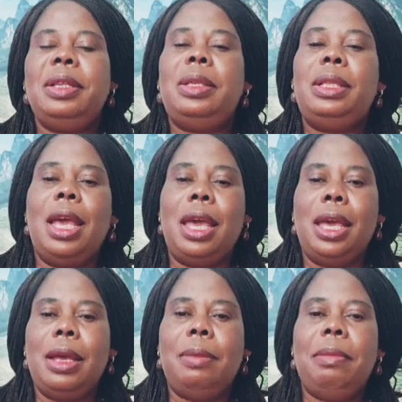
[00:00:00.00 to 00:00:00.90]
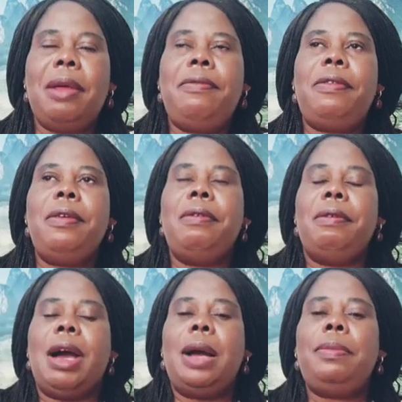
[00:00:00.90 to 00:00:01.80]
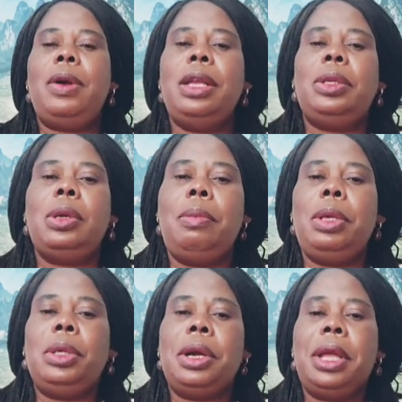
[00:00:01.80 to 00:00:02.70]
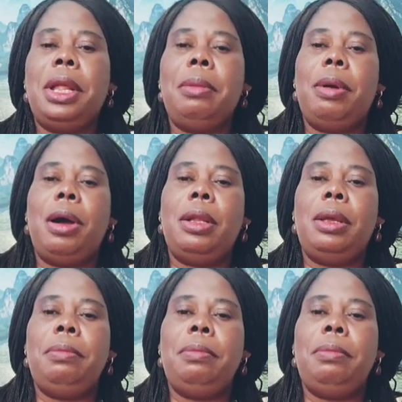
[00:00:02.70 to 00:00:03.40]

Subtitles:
Today, my view, I'm going to be talking about the